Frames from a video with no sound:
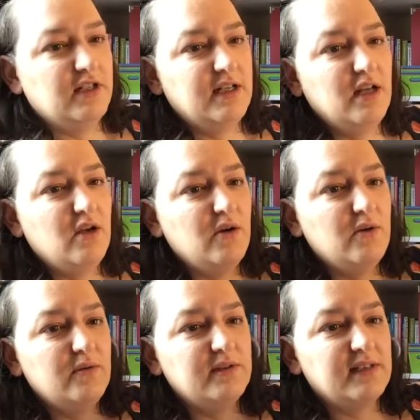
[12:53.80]

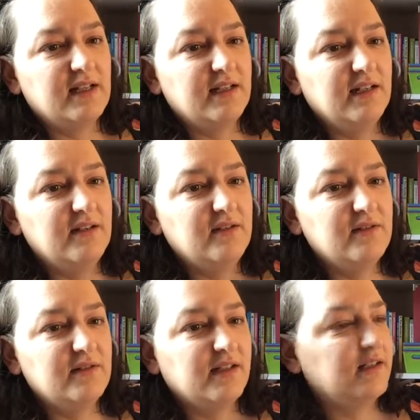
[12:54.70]
loads and
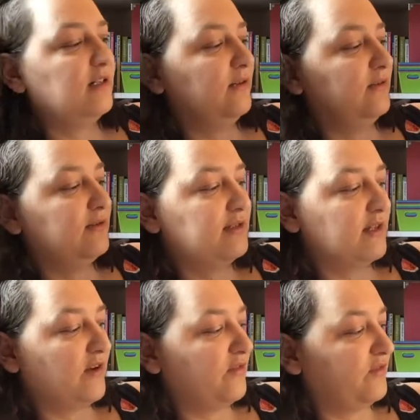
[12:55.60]
loads and loads
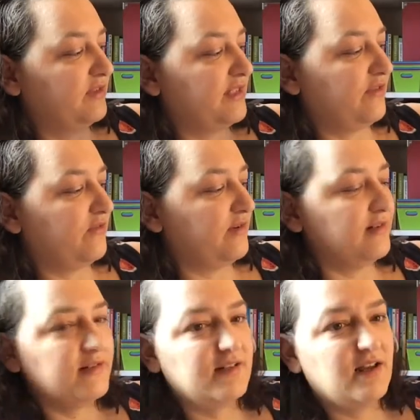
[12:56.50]
of
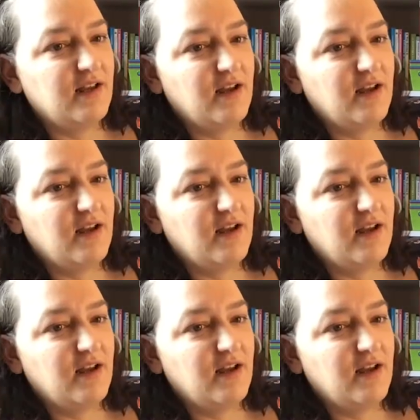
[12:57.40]
different